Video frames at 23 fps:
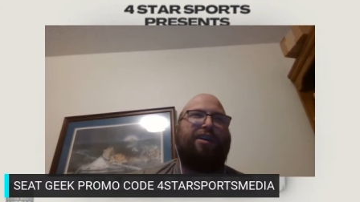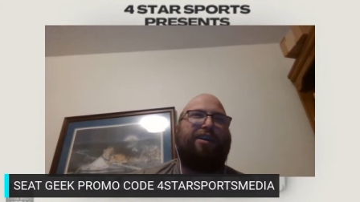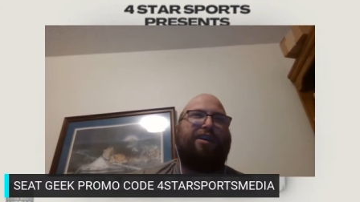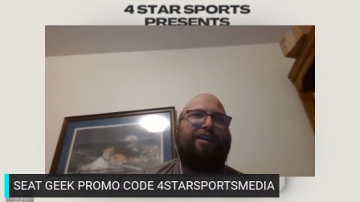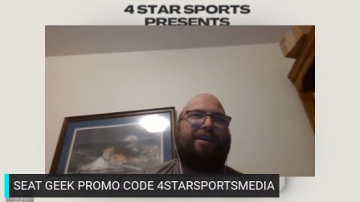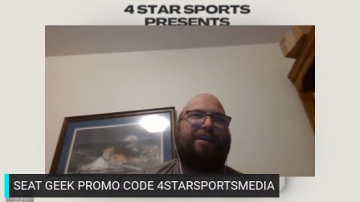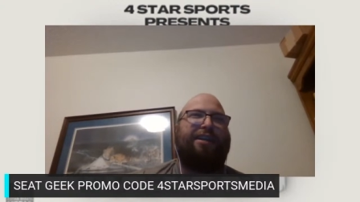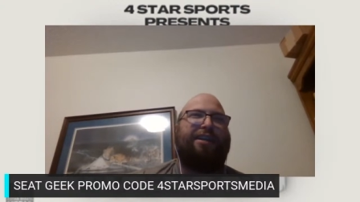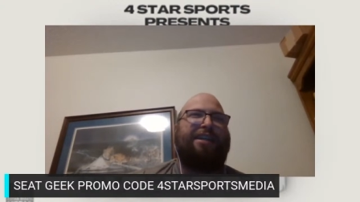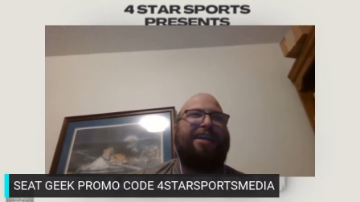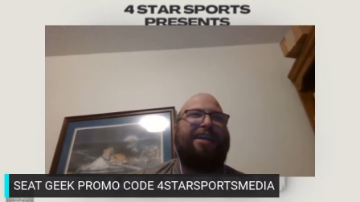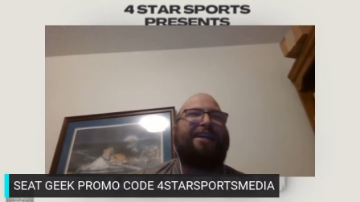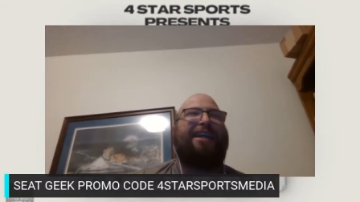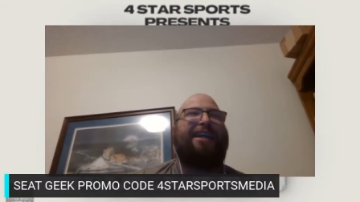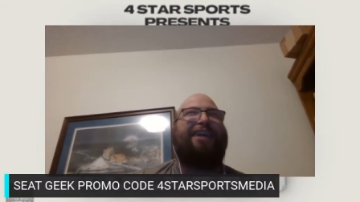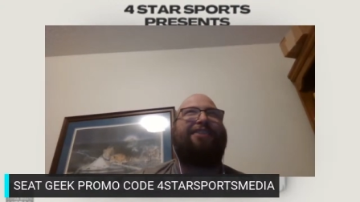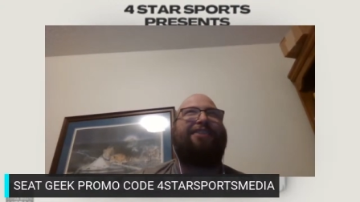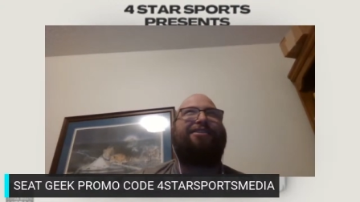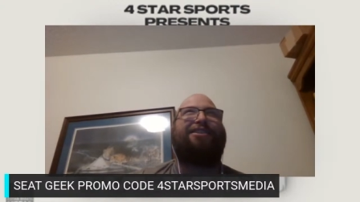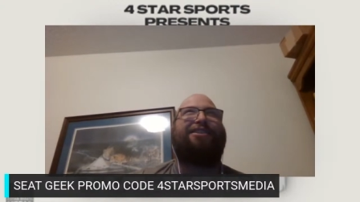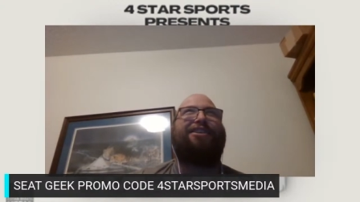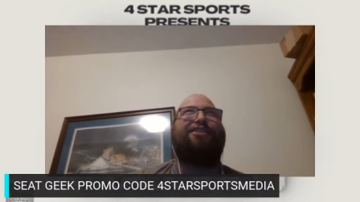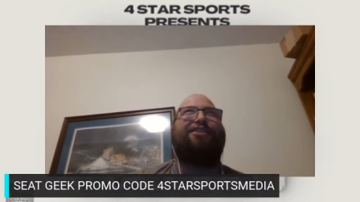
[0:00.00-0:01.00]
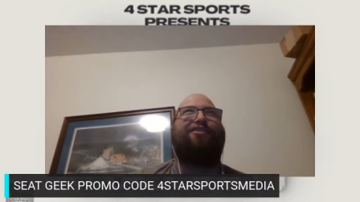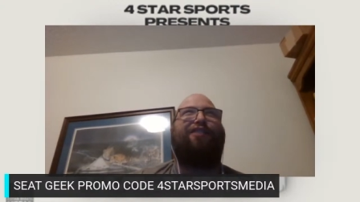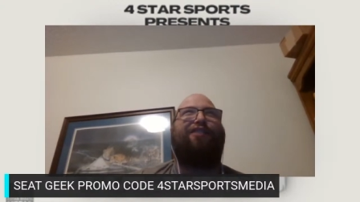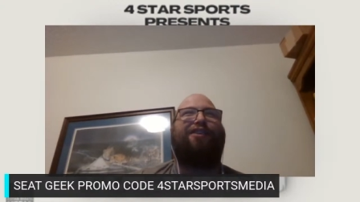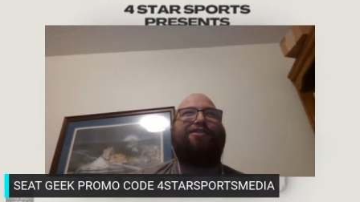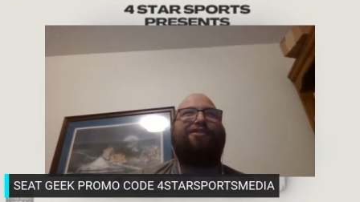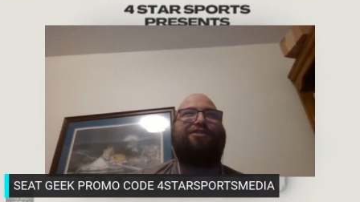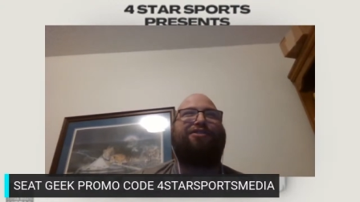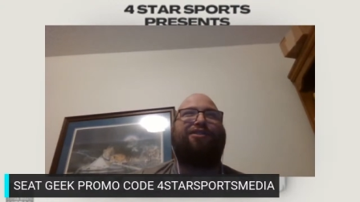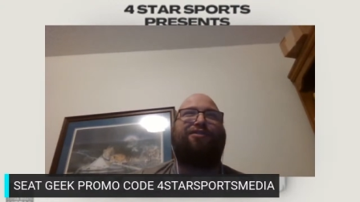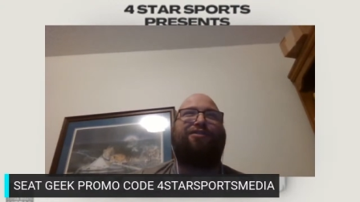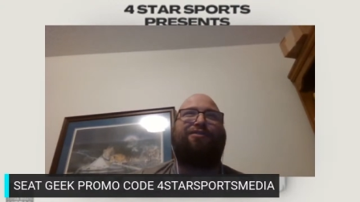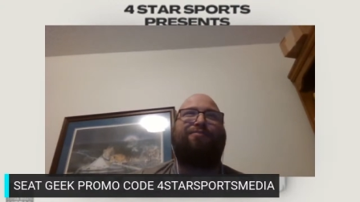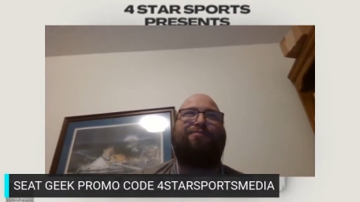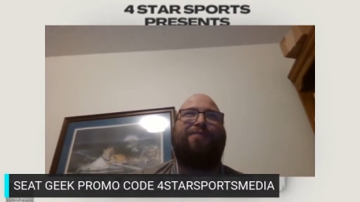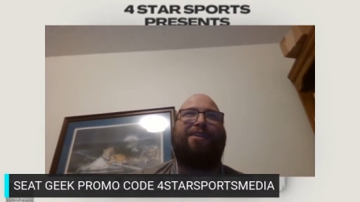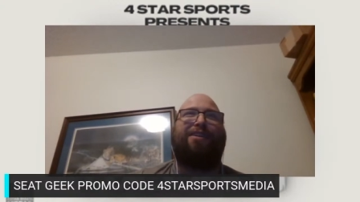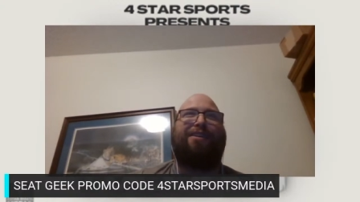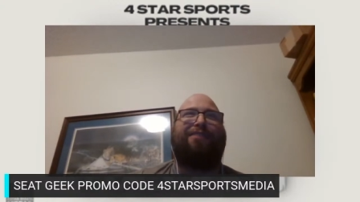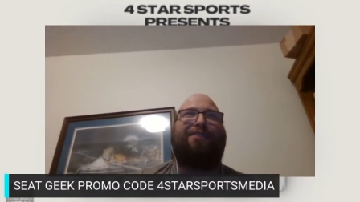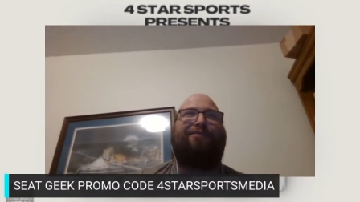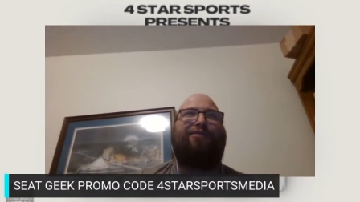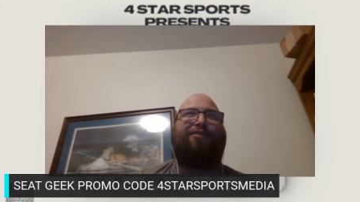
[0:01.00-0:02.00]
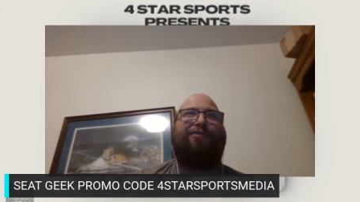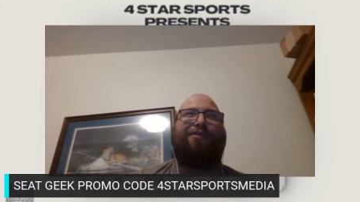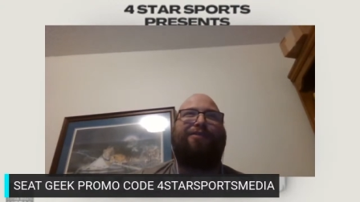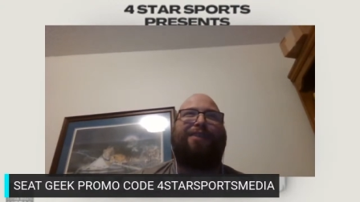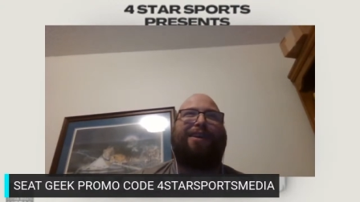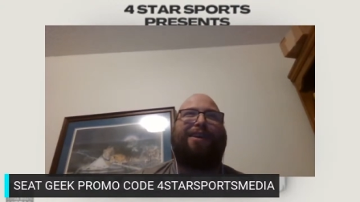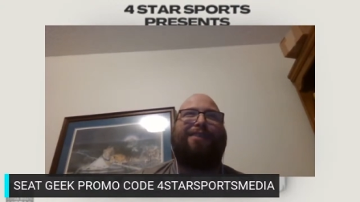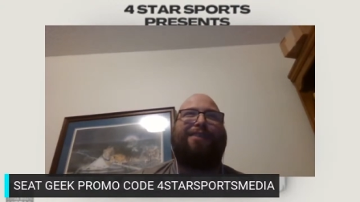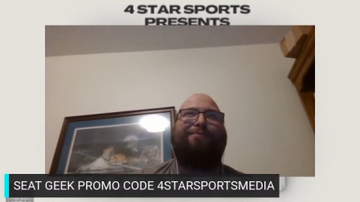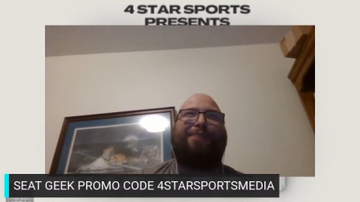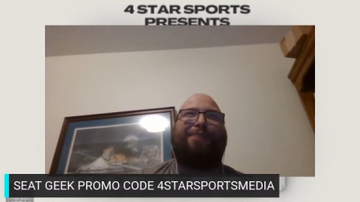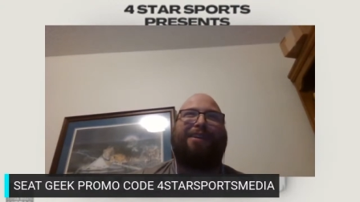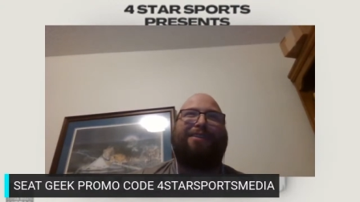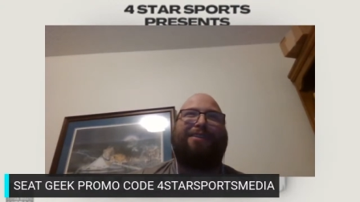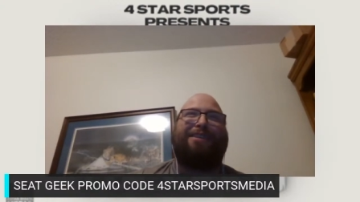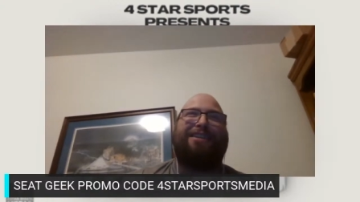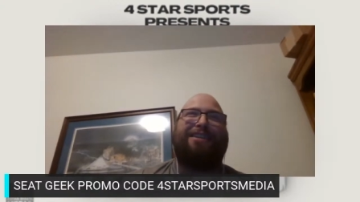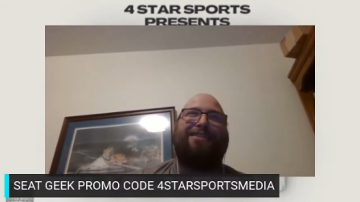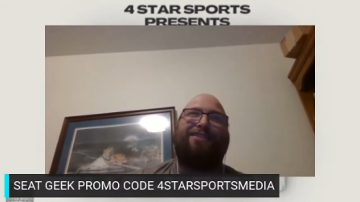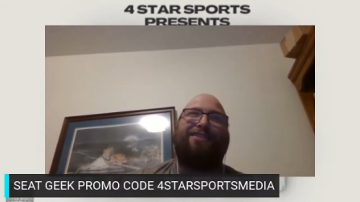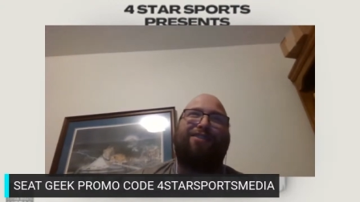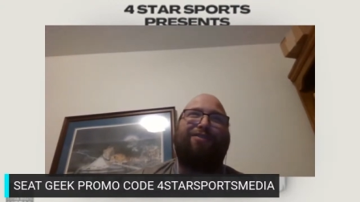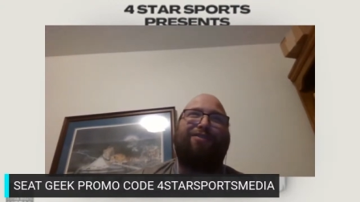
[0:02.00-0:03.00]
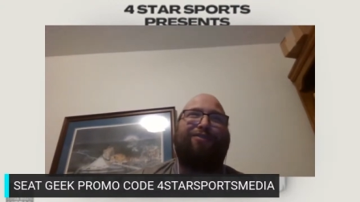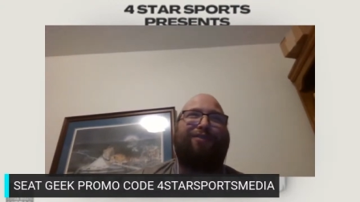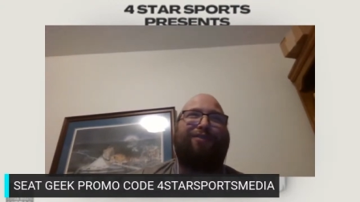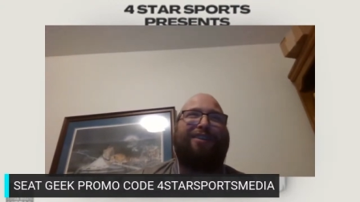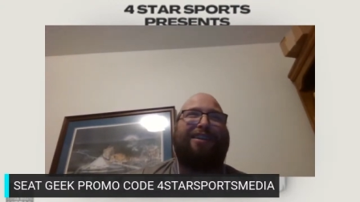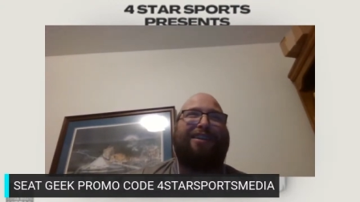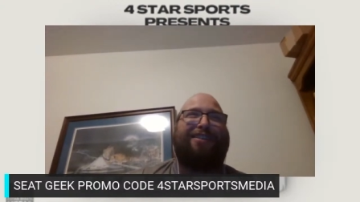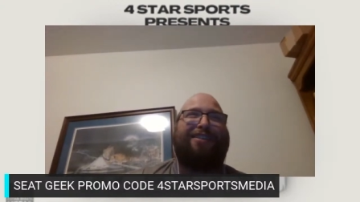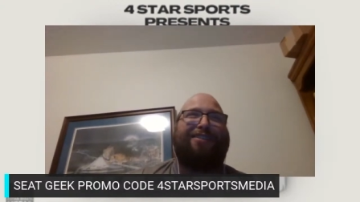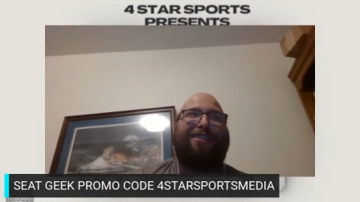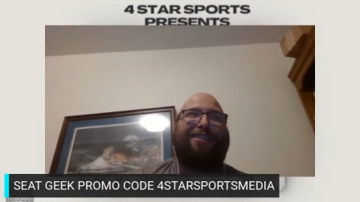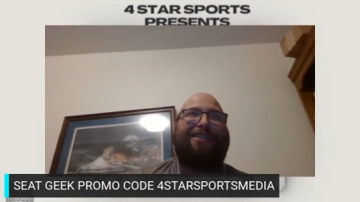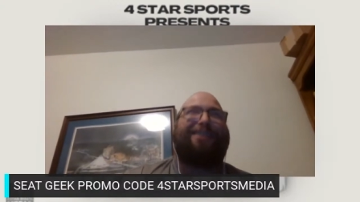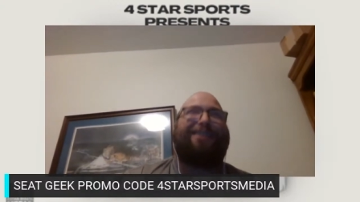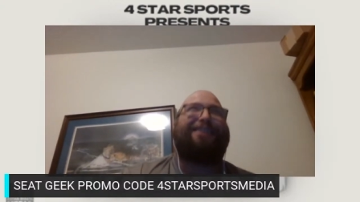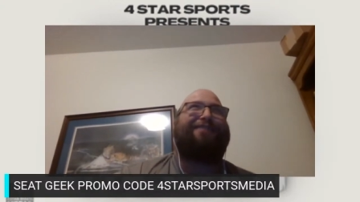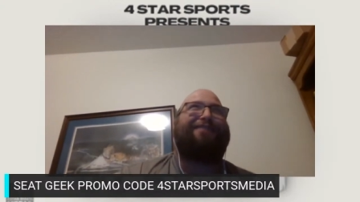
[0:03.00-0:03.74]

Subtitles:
And I guarantee you also, you might only have to pay $10 for that ticket